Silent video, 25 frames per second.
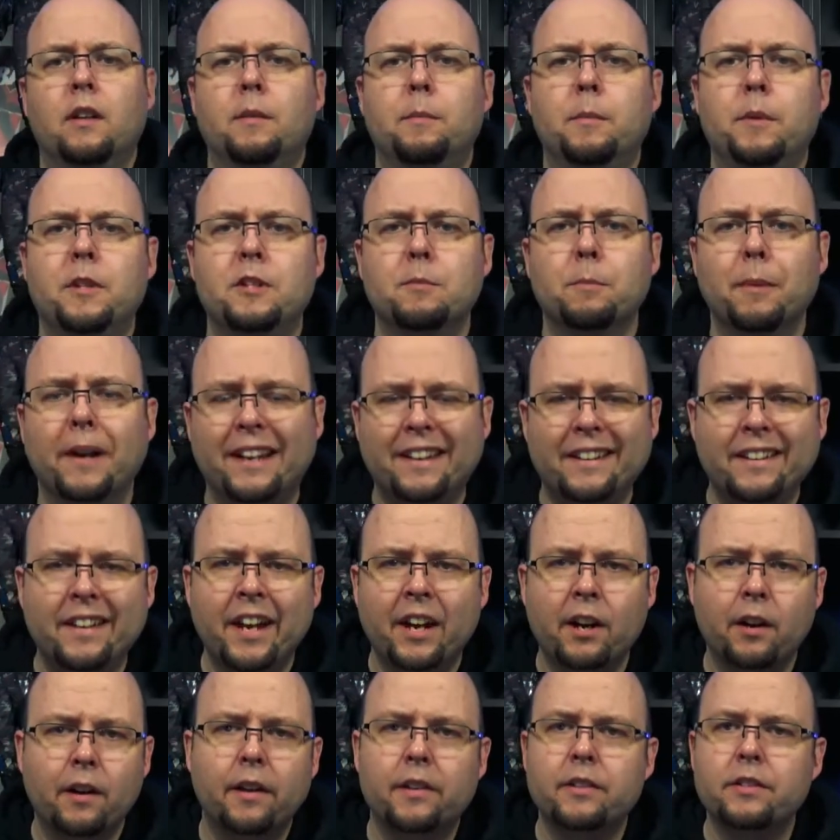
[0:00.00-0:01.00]
Means my
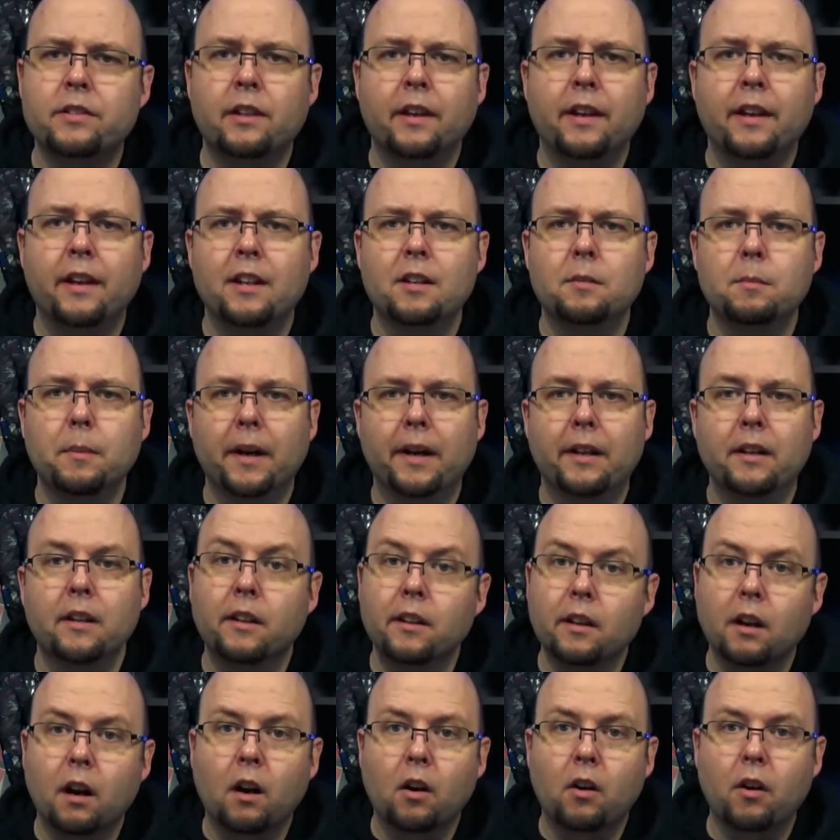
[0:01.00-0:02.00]
Garrus and my
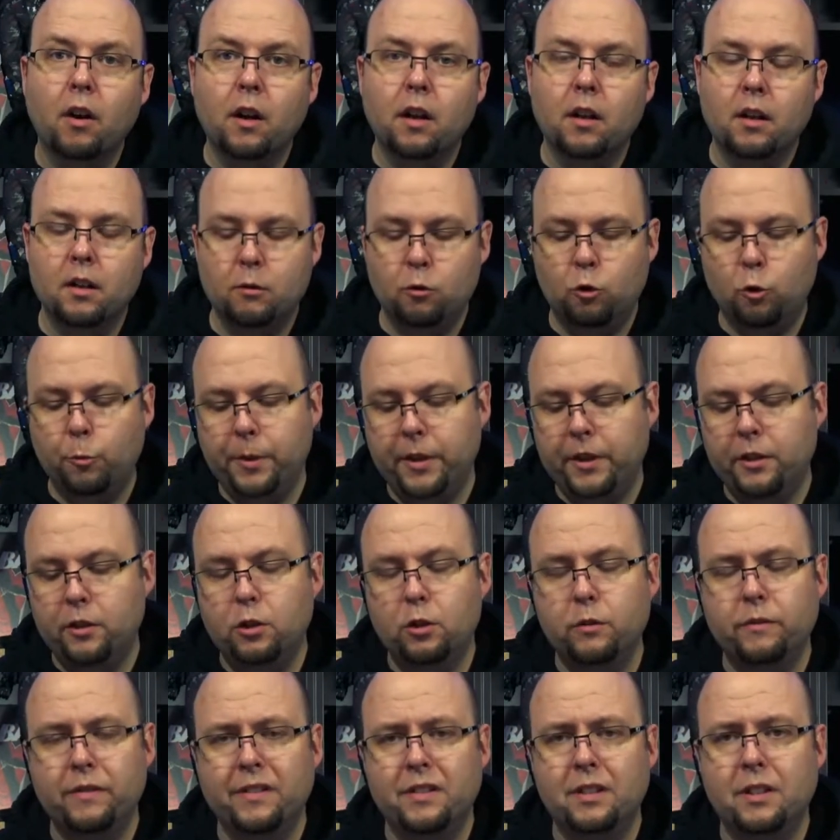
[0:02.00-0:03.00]
Liara will be
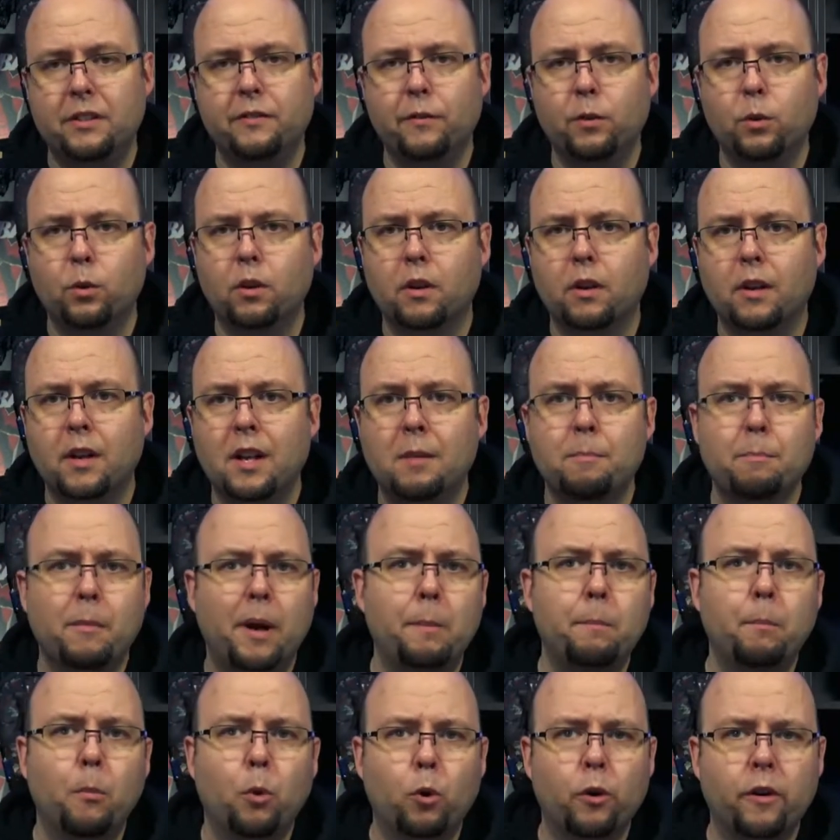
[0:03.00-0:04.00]
254. My
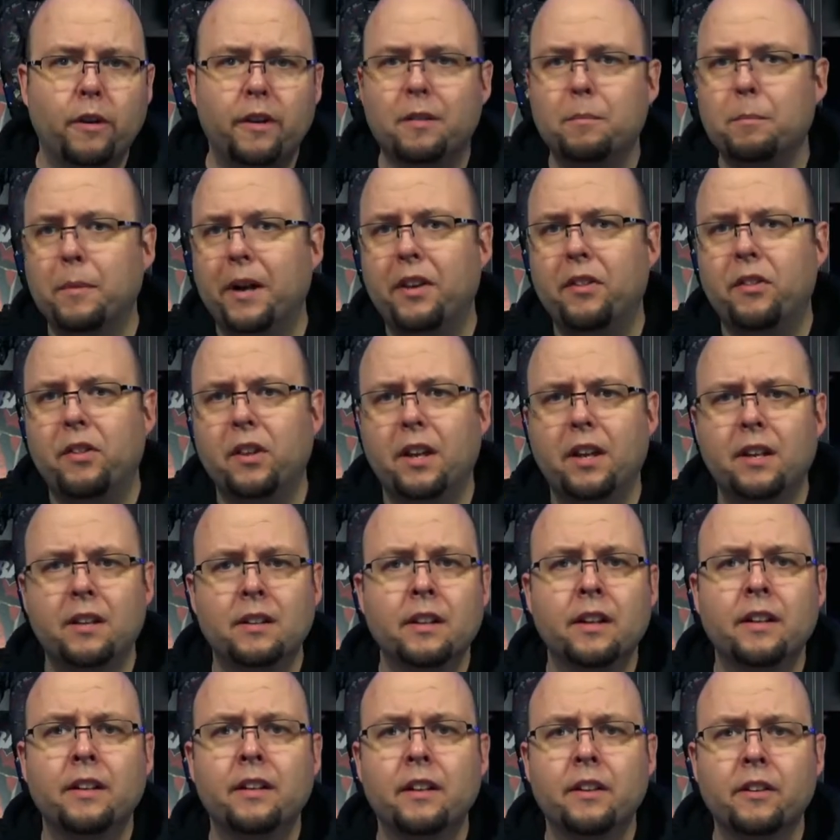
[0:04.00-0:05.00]
Morden, my Thane,
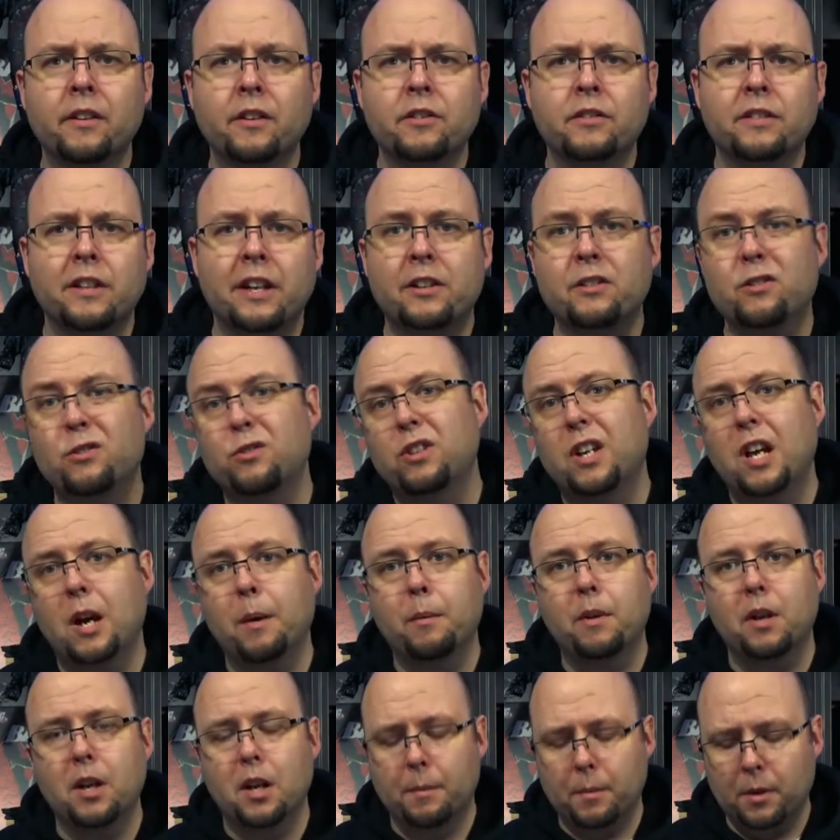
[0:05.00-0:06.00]
and the other statues
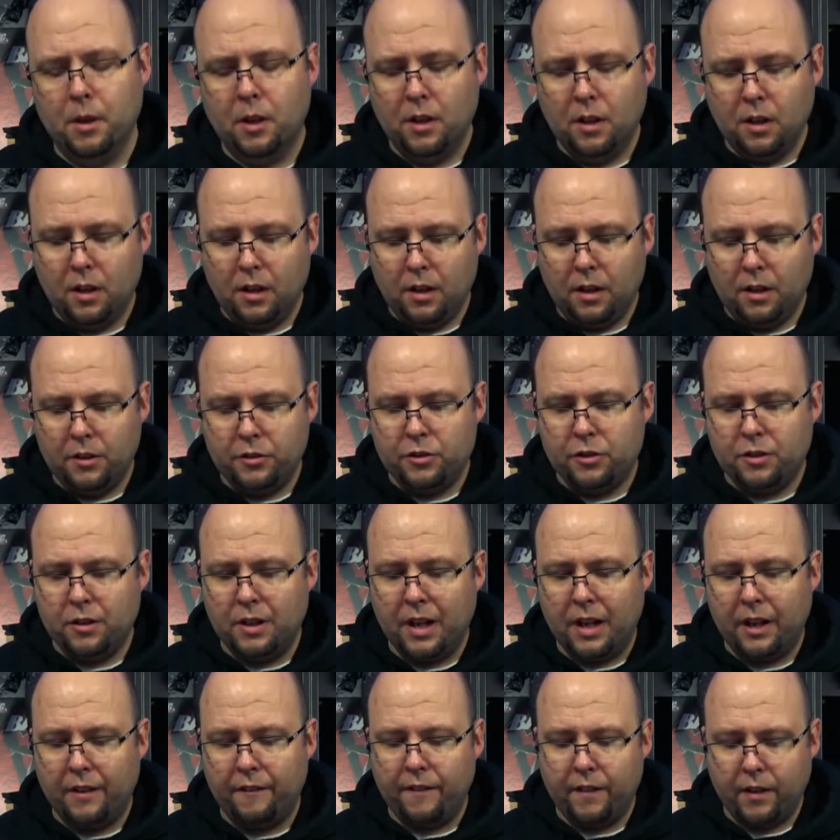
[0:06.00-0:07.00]
coming up should
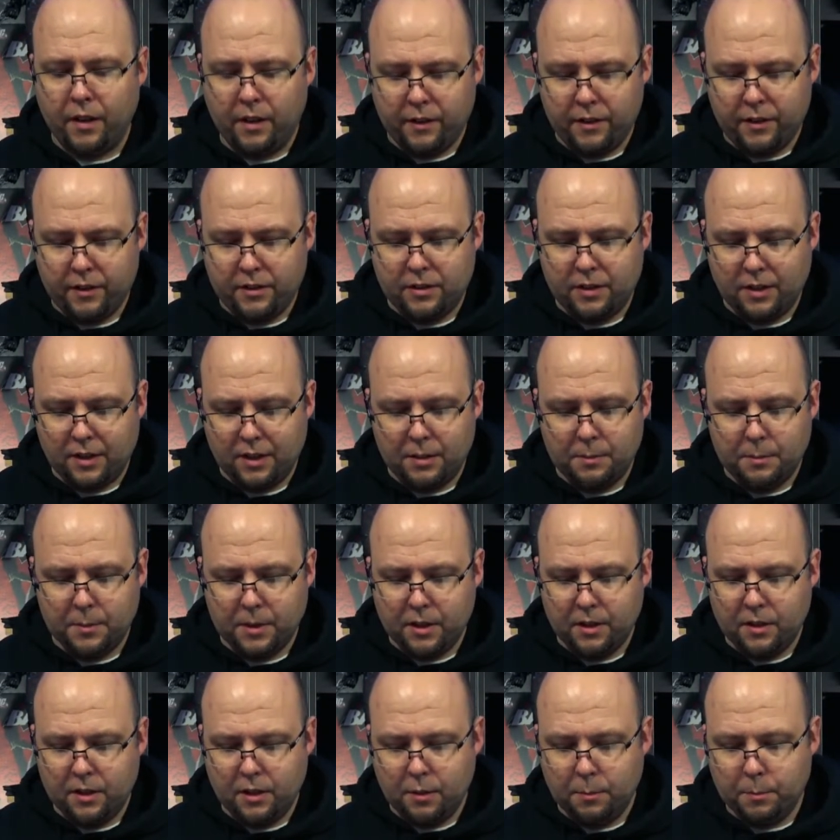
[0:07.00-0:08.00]
have the same
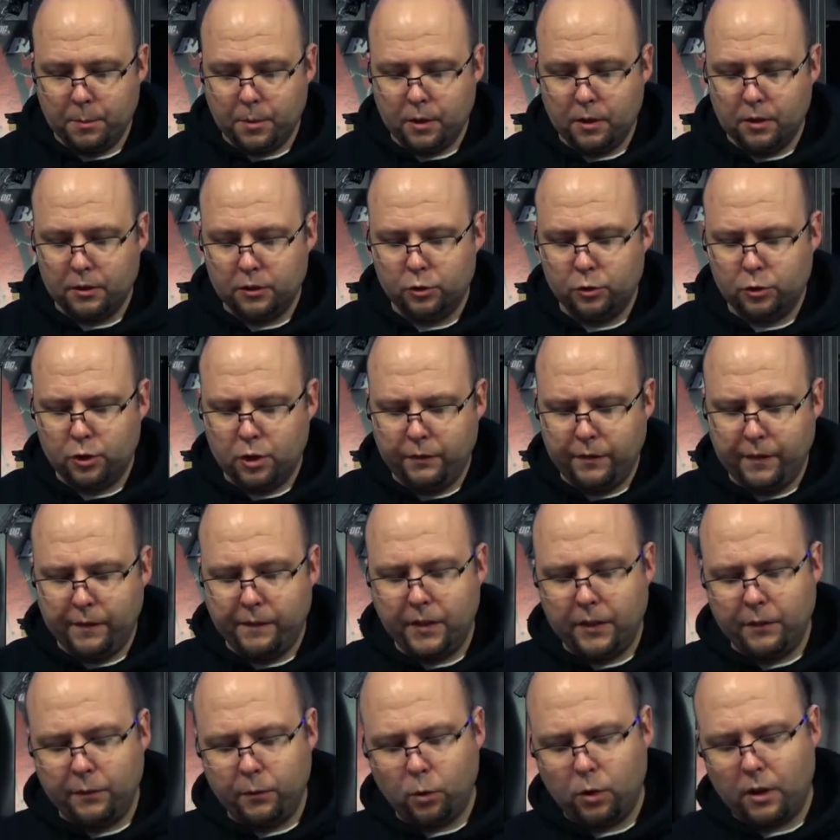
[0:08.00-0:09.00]
number. So
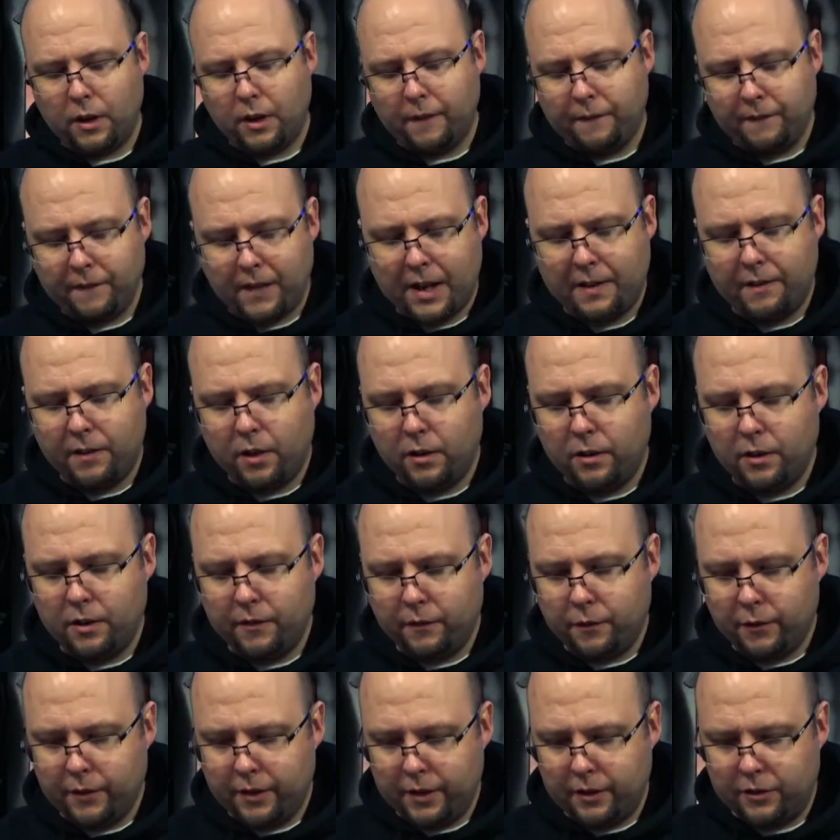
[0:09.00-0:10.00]
254 out of 500
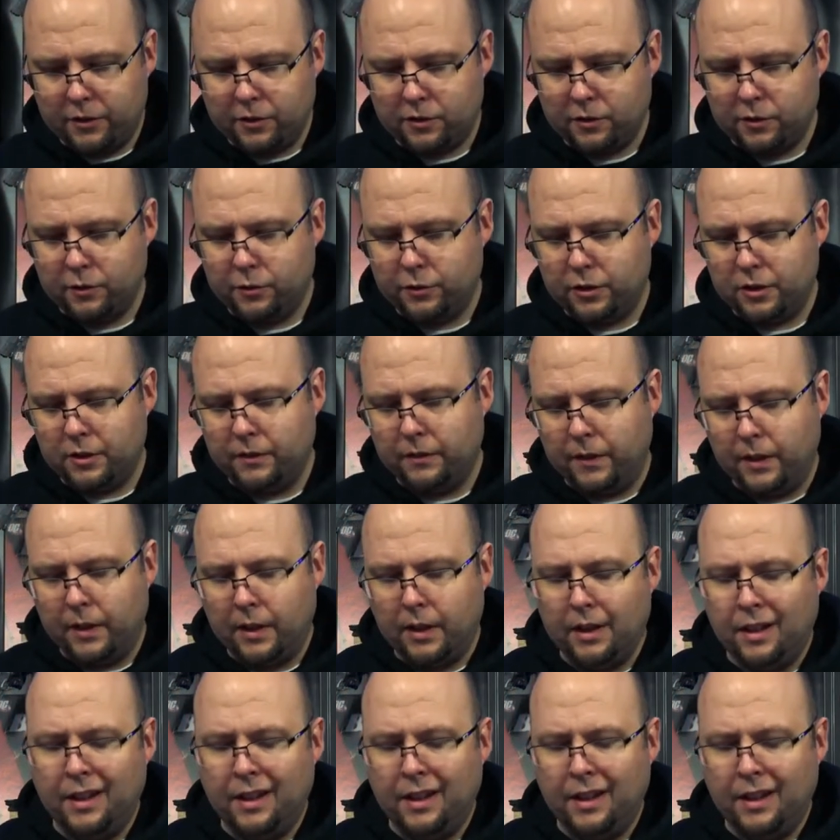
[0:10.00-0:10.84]
for the exclusive.